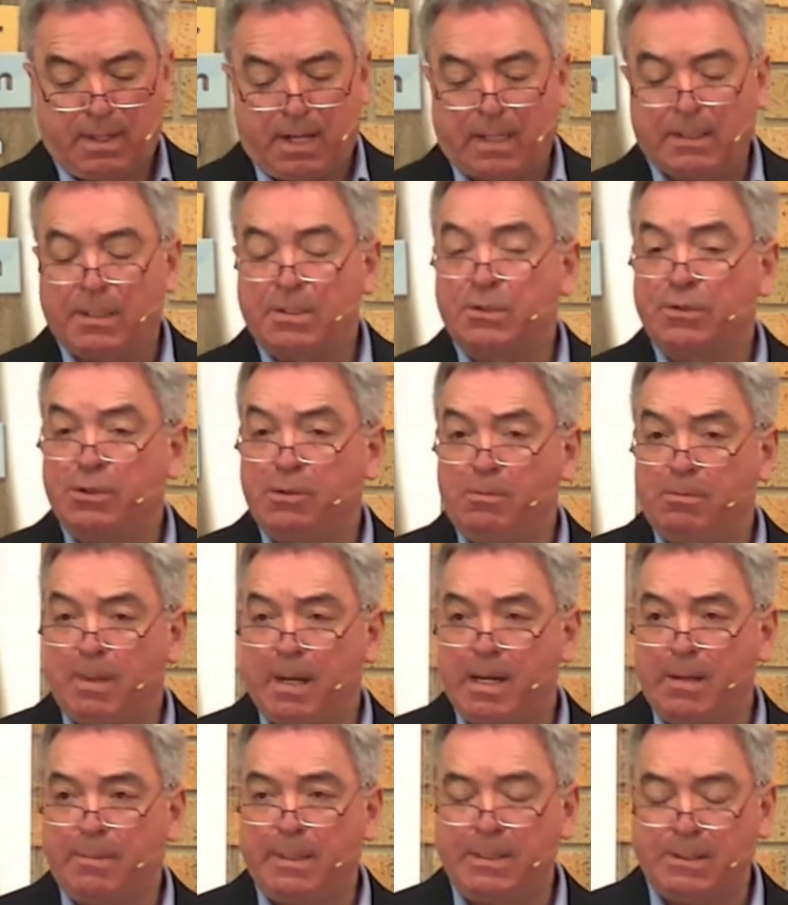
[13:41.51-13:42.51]
And as new
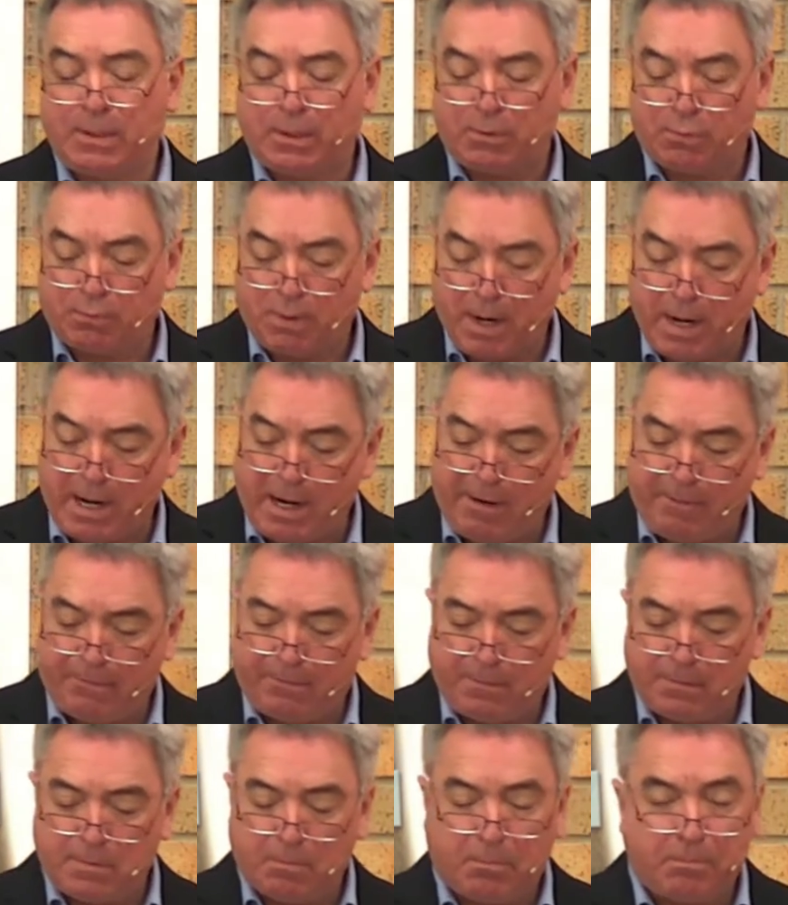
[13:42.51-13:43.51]
babies crave
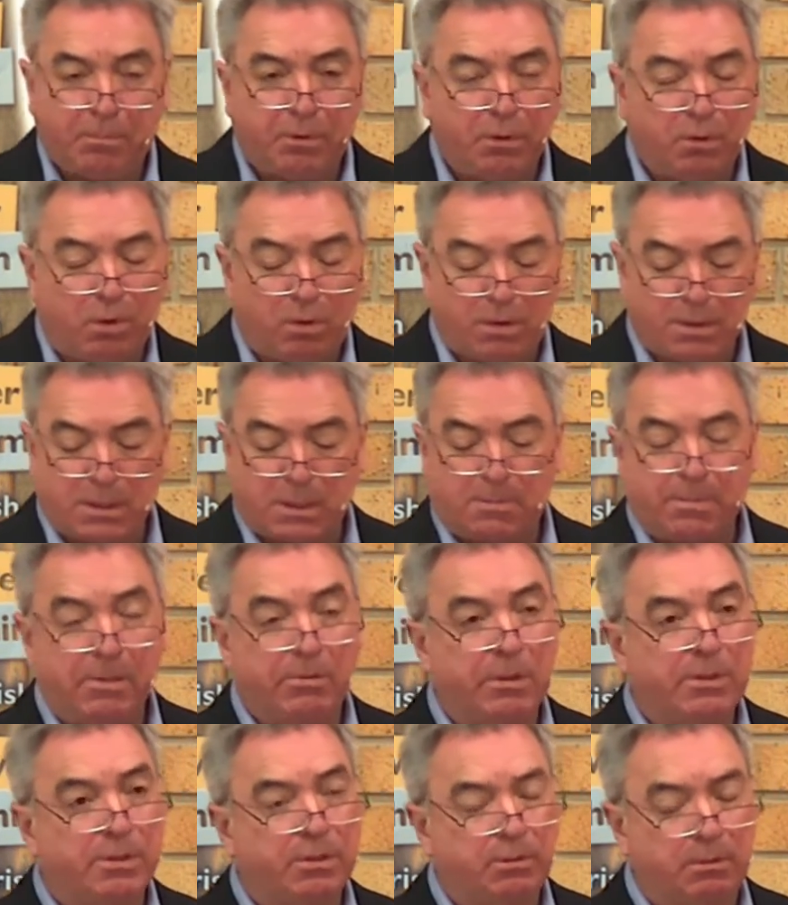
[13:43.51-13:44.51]
pure
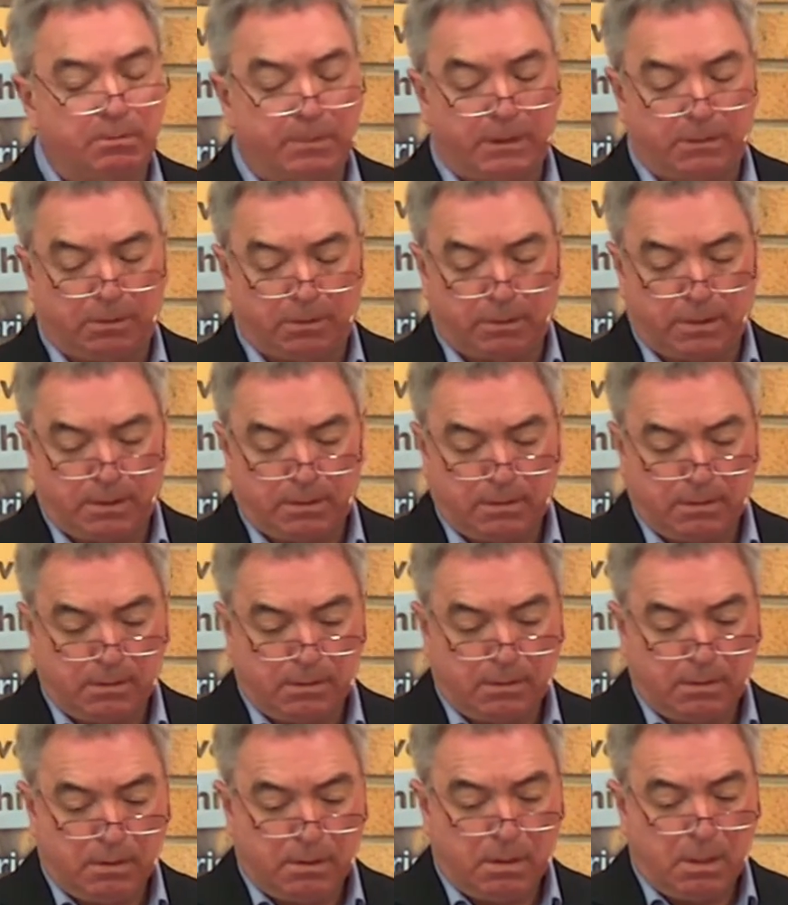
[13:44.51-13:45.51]
spiritual milk,
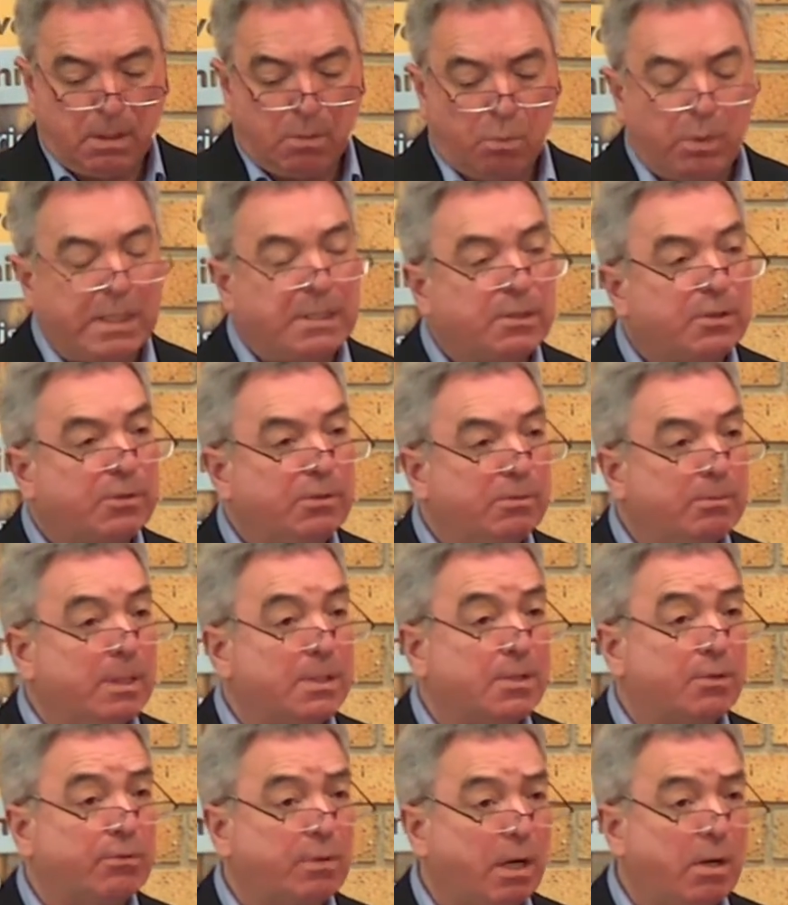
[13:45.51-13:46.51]
we too
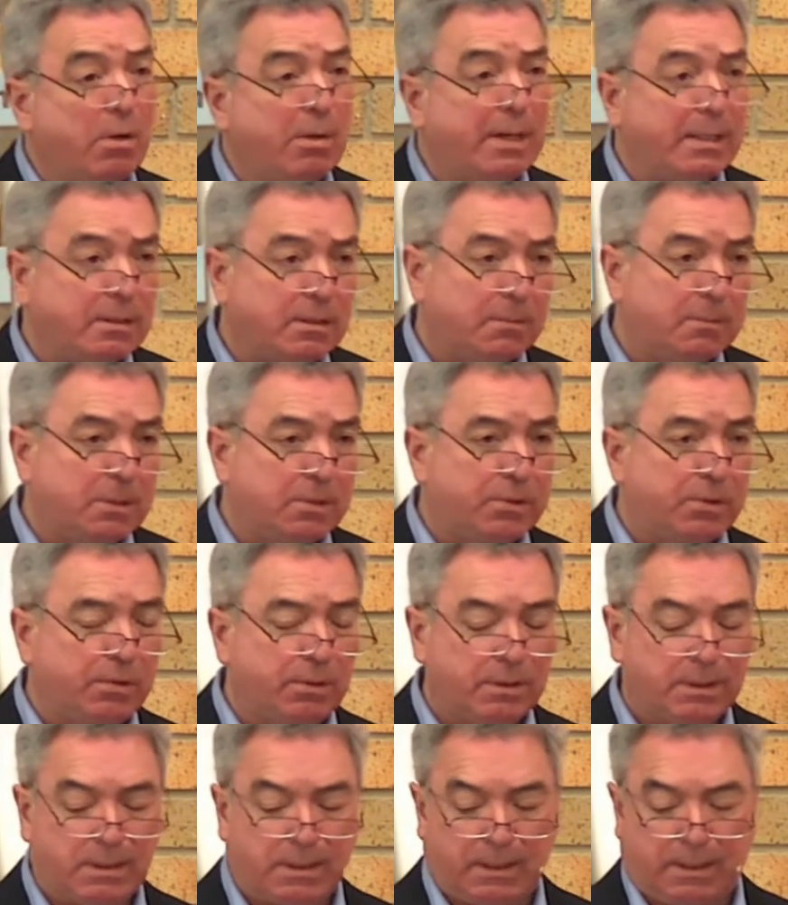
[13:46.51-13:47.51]
must grow into
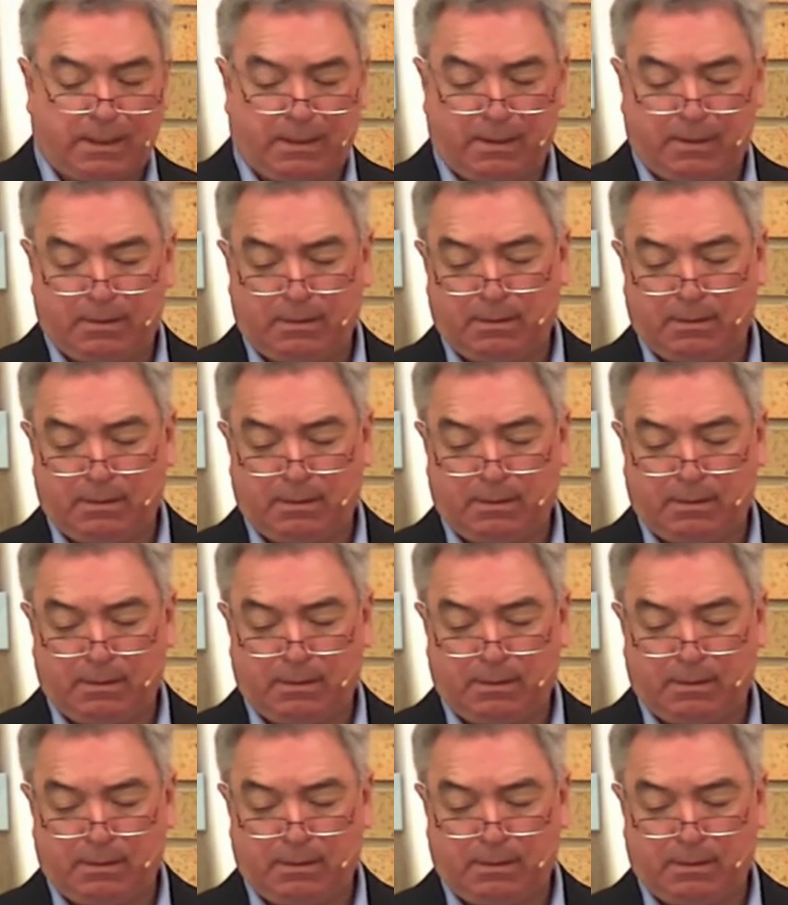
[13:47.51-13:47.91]
maturity.